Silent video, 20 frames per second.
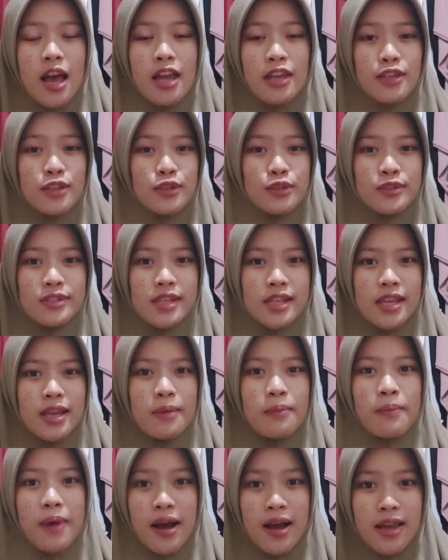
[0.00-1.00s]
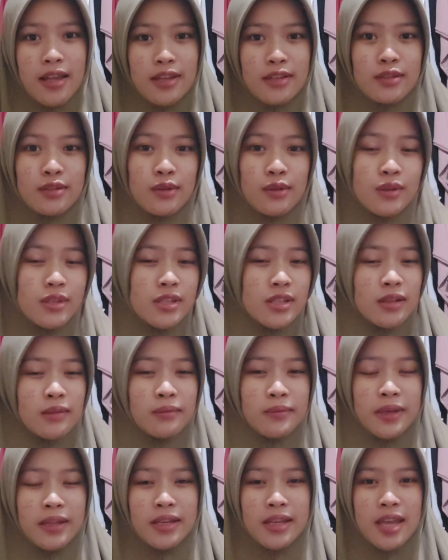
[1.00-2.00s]
using my social
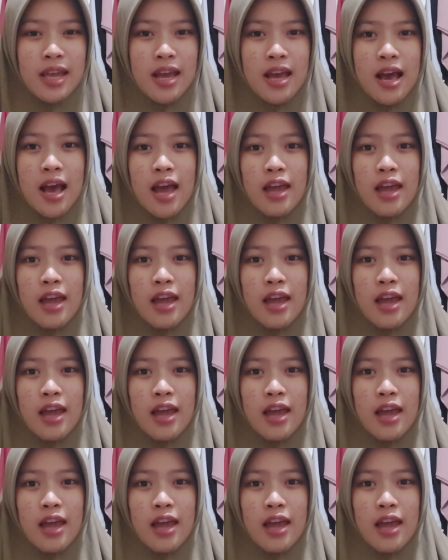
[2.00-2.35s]
media.